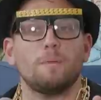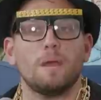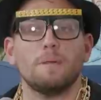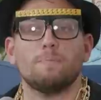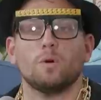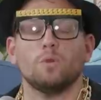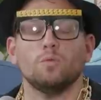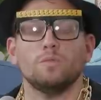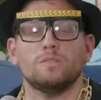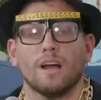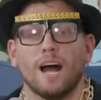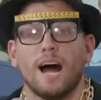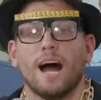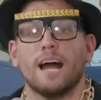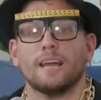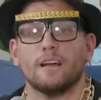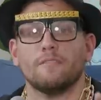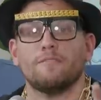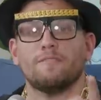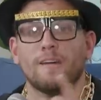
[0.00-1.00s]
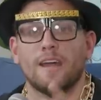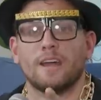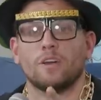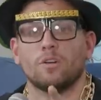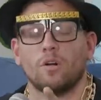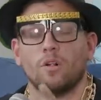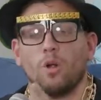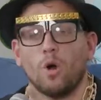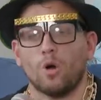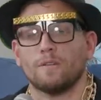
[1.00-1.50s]
the people who die of
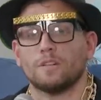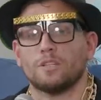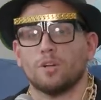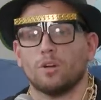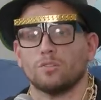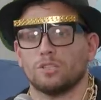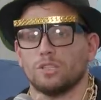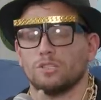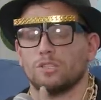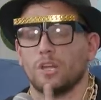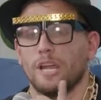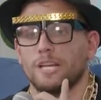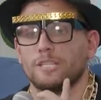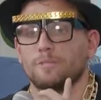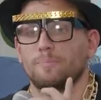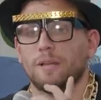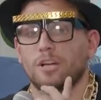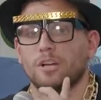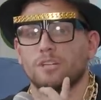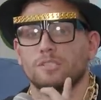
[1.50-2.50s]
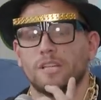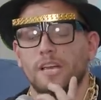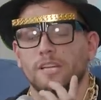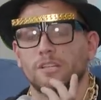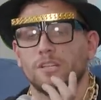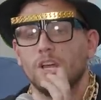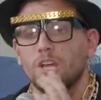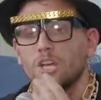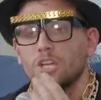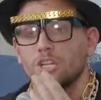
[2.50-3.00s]
fentanyl overdoses, it's because
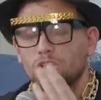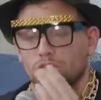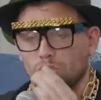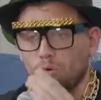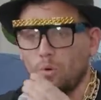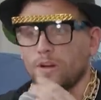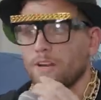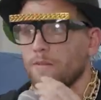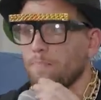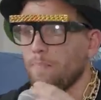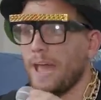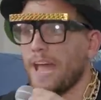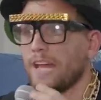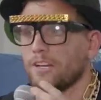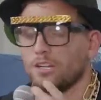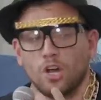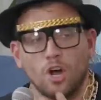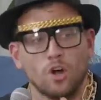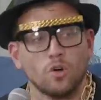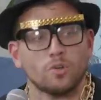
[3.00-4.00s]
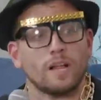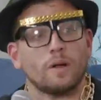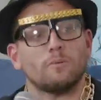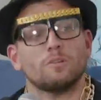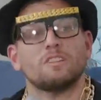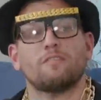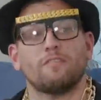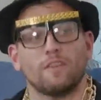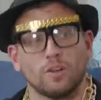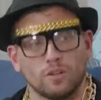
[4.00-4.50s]
they snorted bad coke that
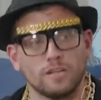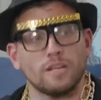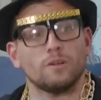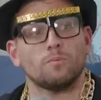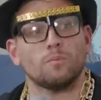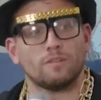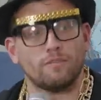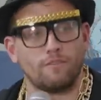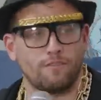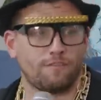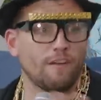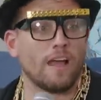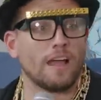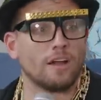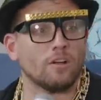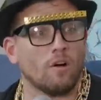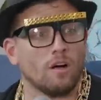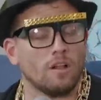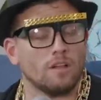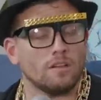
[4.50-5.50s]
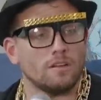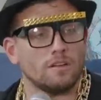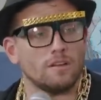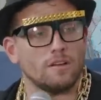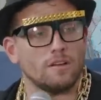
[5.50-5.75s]
was filled in with fentanyl.